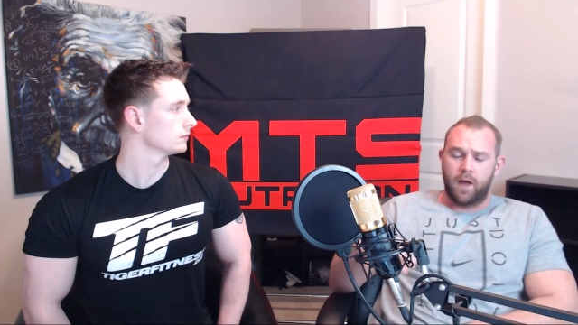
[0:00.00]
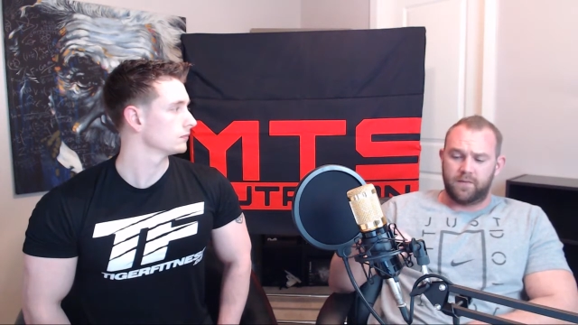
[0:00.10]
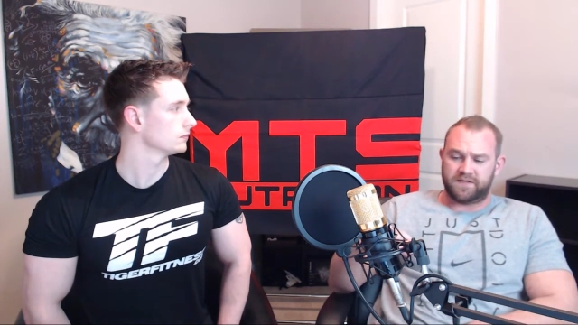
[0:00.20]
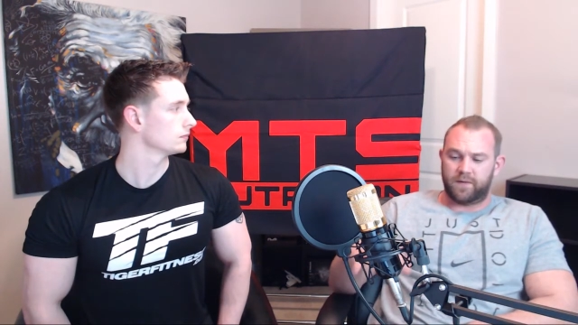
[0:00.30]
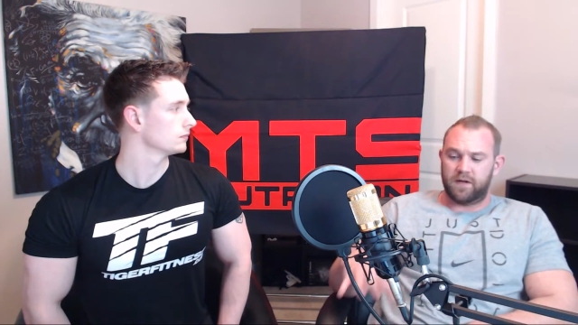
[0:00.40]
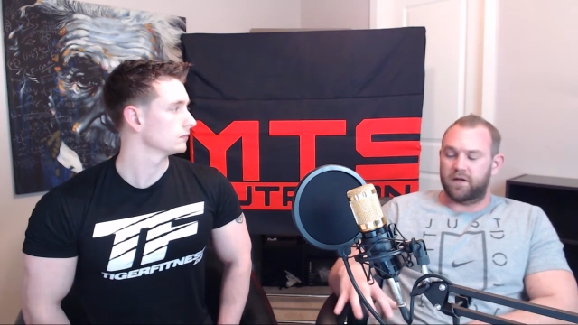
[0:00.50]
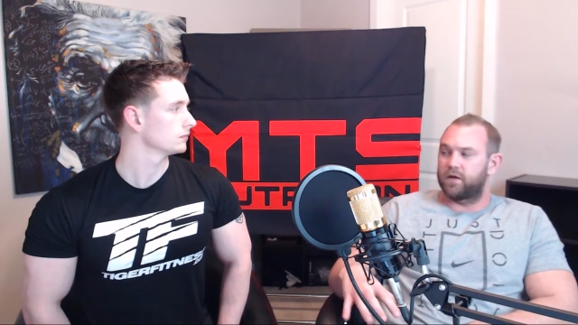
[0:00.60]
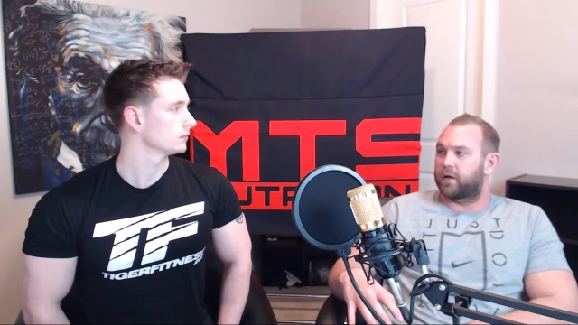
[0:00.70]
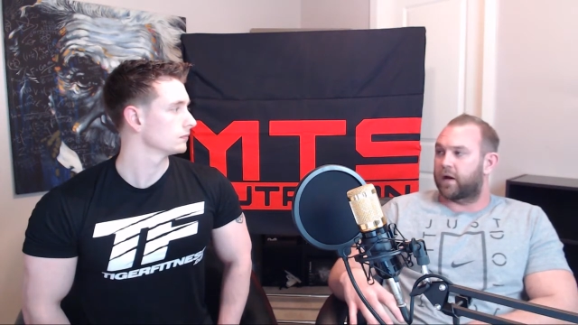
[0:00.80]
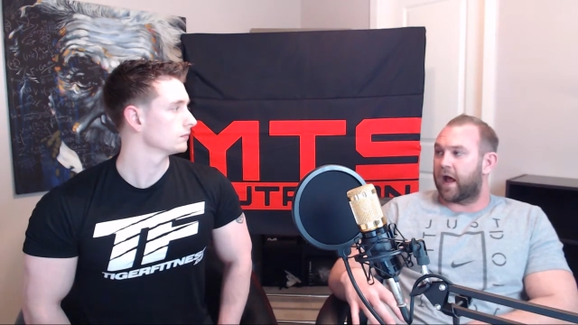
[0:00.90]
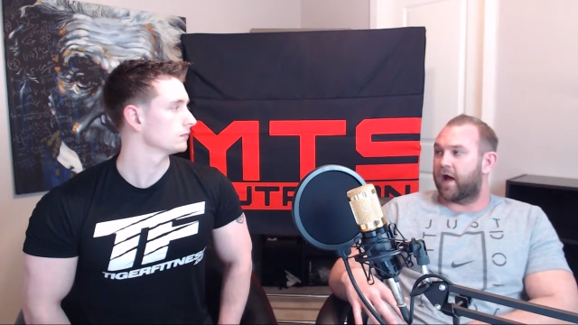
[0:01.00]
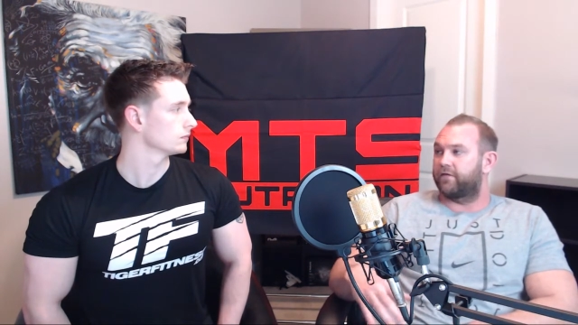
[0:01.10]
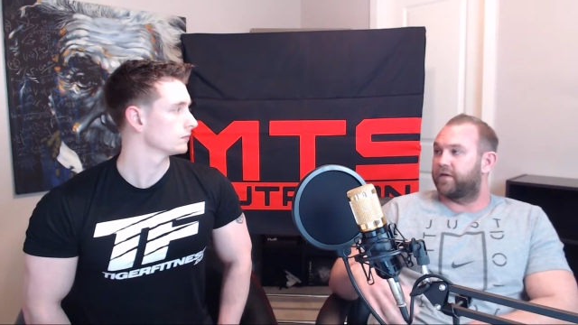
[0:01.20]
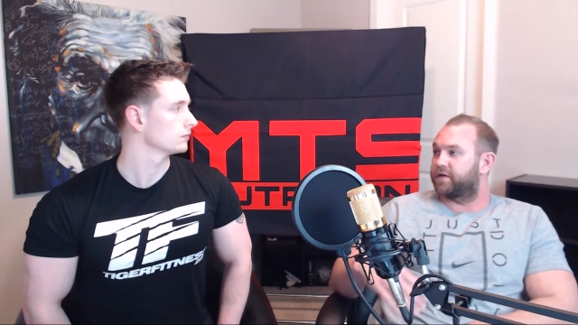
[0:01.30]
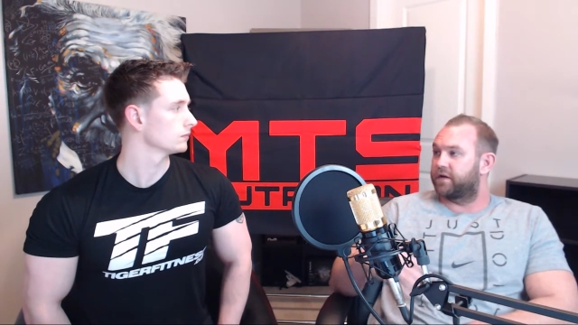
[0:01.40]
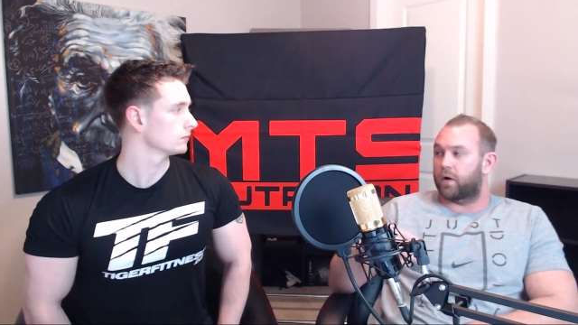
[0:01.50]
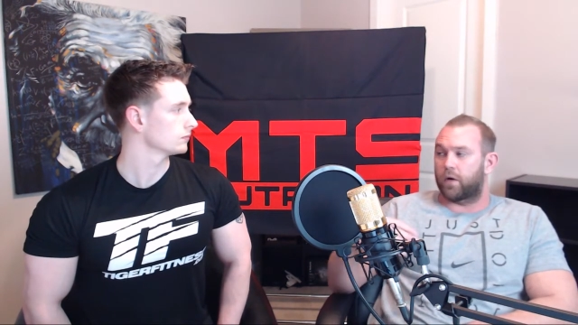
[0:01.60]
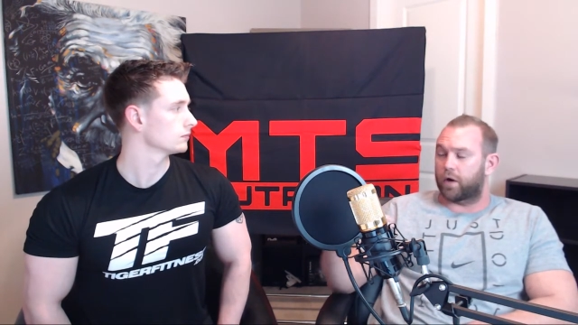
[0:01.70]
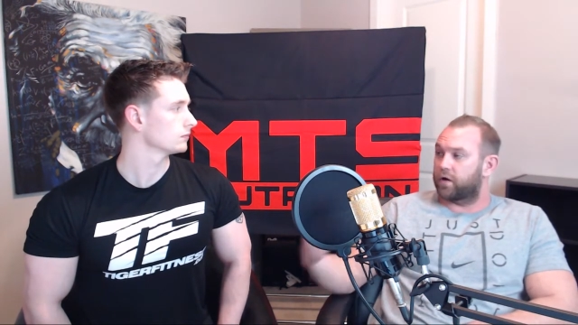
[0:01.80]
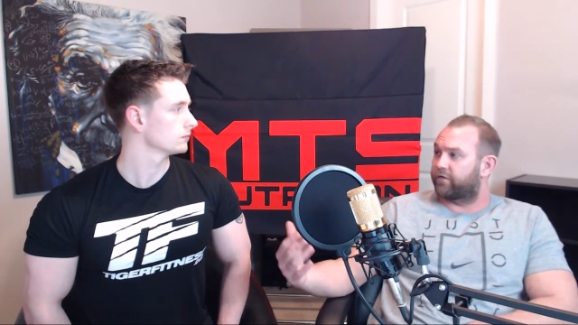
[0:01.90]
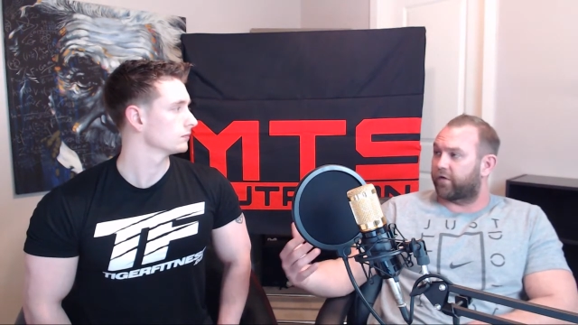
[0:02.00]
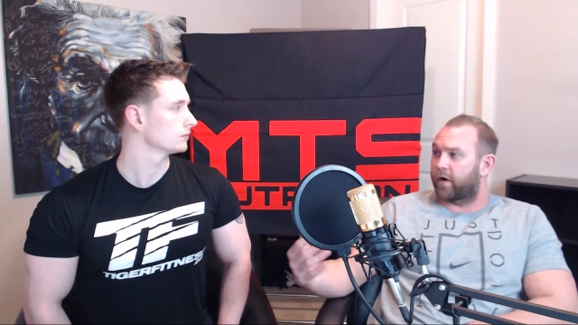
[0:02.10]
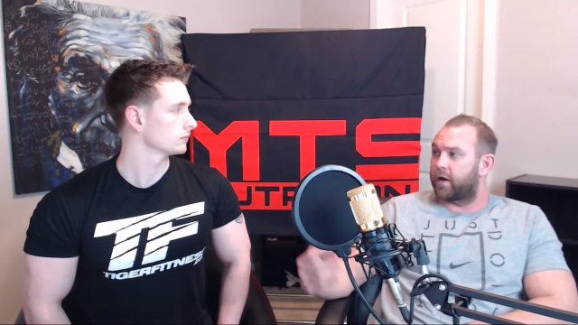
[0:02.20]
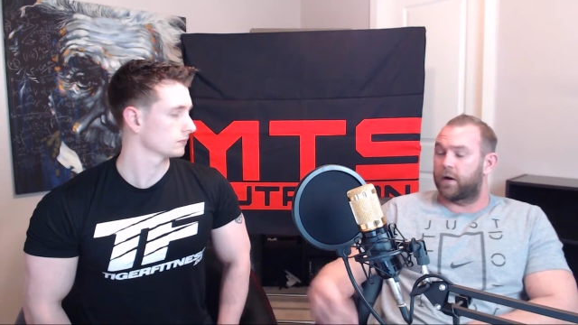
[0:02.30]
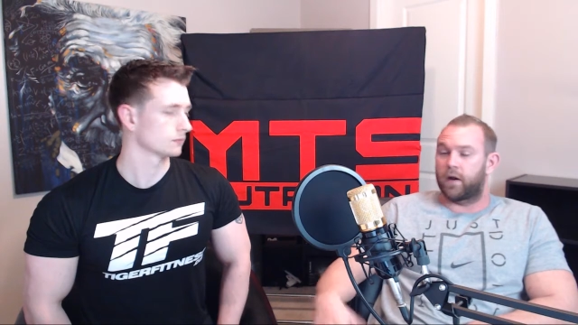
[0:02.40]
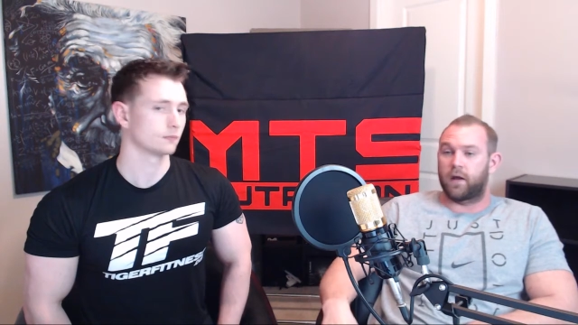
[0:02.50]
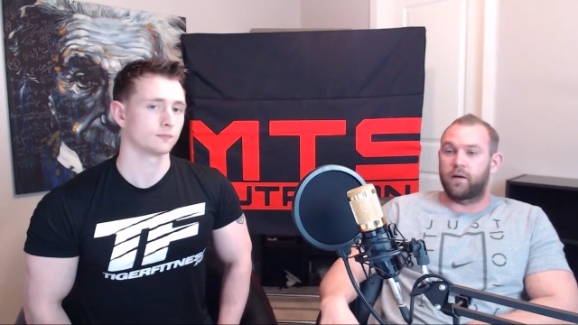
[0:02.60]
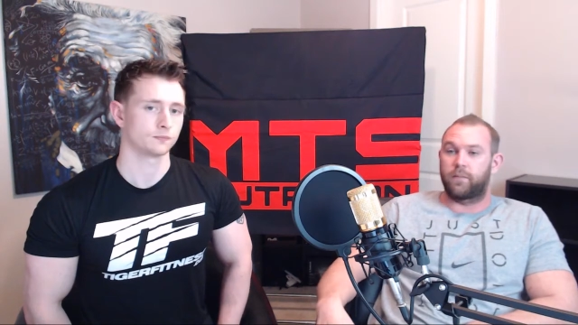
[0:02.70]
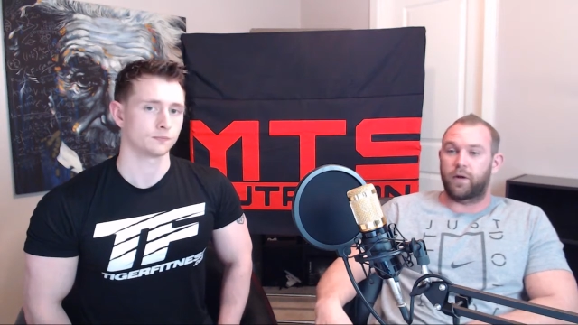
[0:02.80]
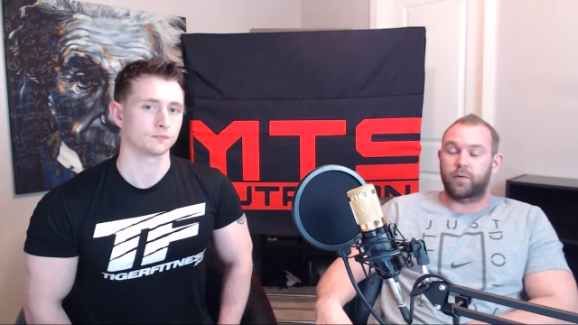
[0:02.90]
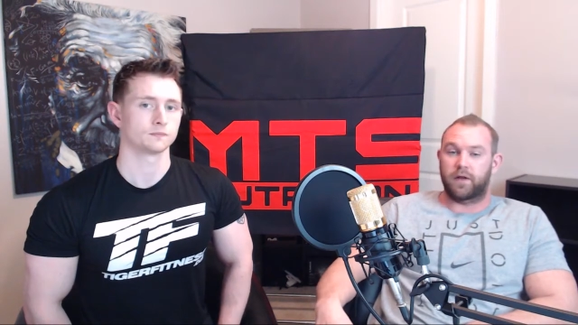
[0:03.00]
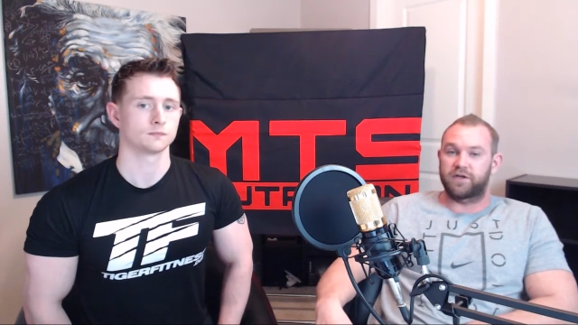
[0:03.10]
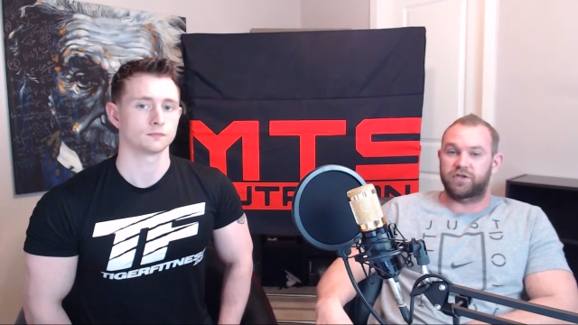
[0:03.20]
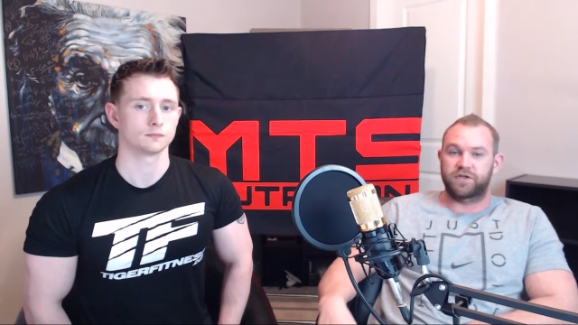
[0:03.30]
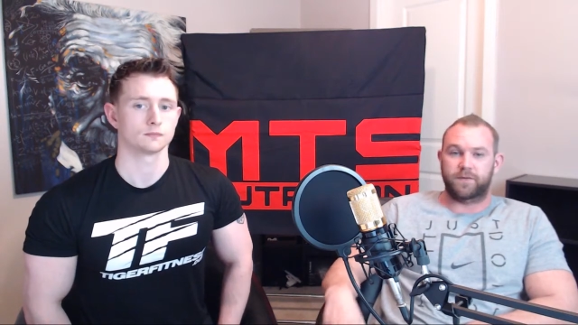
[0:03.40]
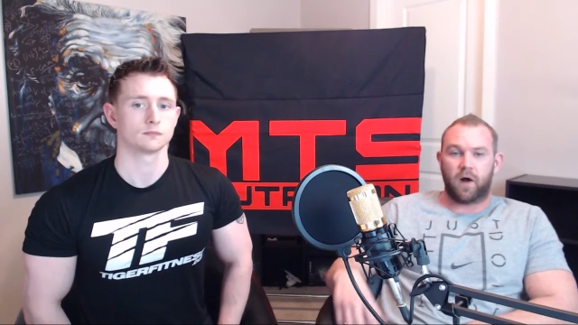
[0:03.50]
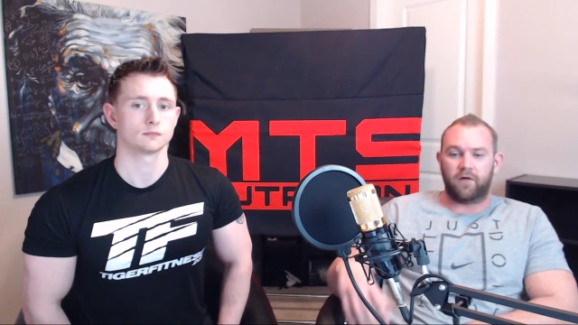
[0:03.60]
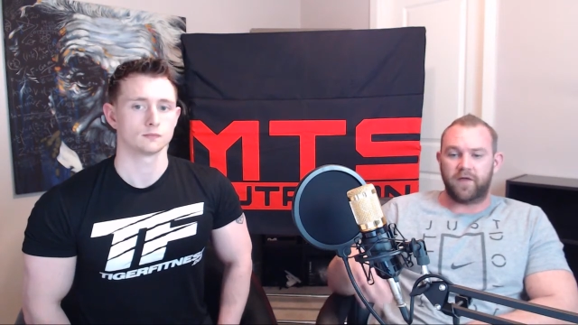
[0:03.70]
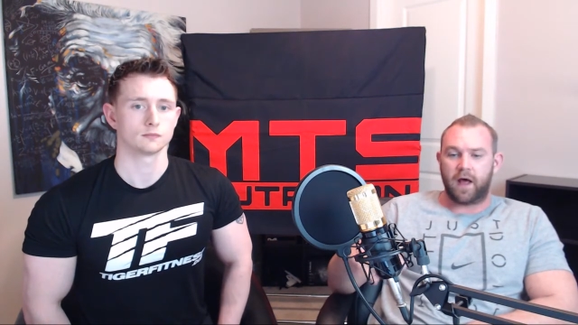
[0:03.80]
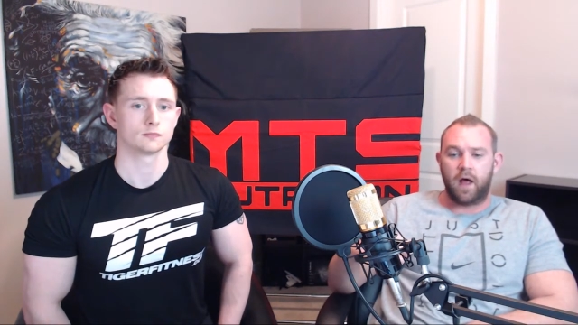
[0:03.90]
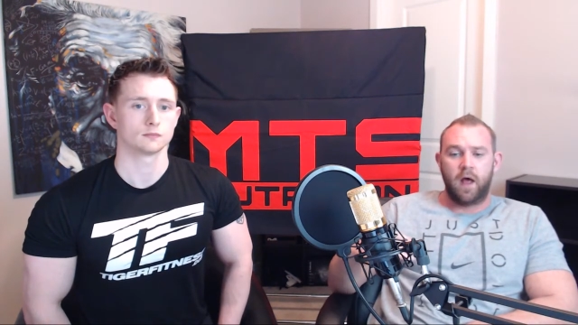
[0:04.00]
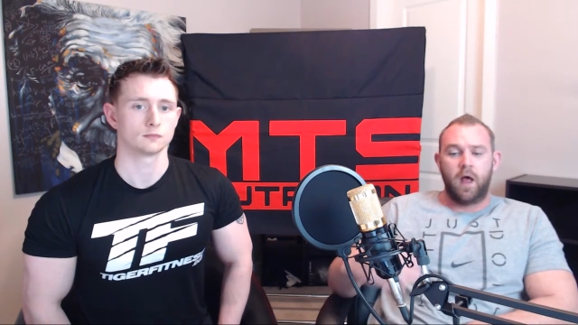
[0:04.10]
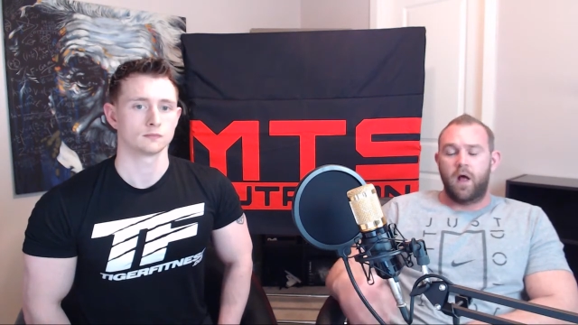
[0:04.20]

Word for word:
Speaker 1: but somebody that you can have, you know, a good friend and build a relationship off that